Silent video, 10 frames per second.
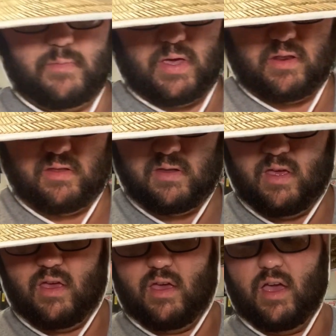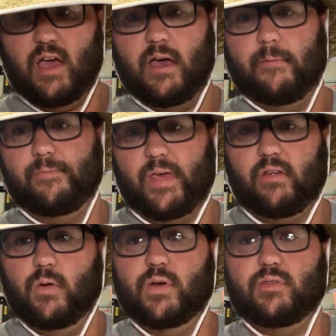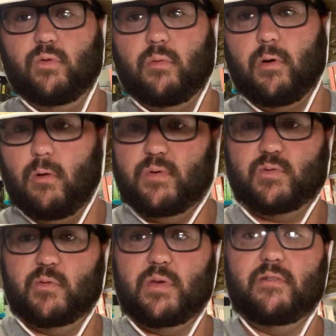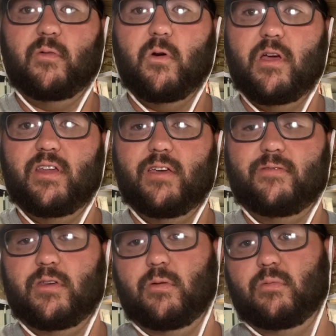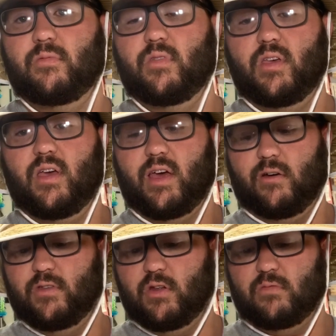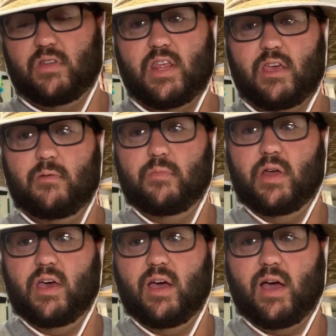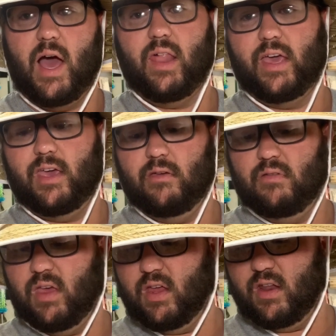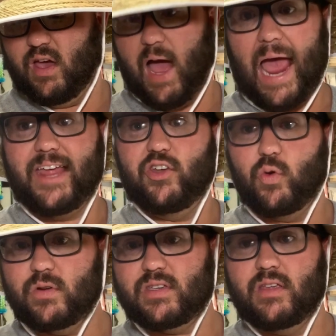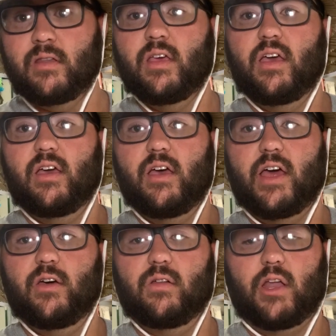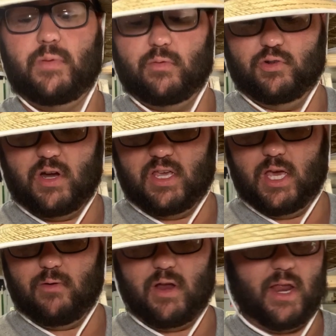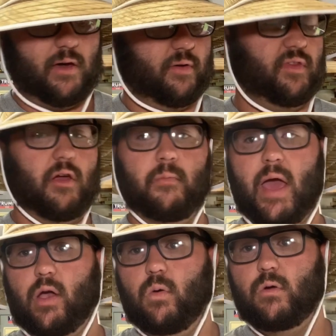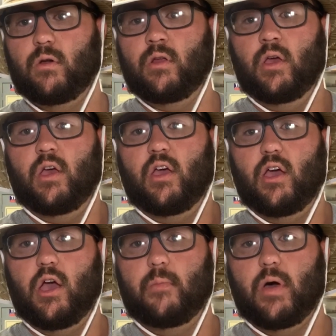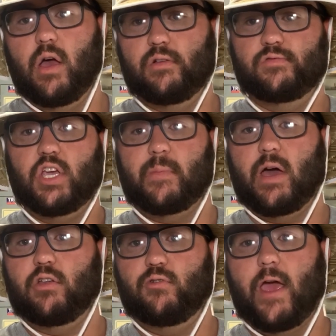I mean, I don't know what the real purpose would be for it if you don't need it, but I like it and I endorse it. I know a lot of people are trying to get it right now and they're back ordered, but check them out.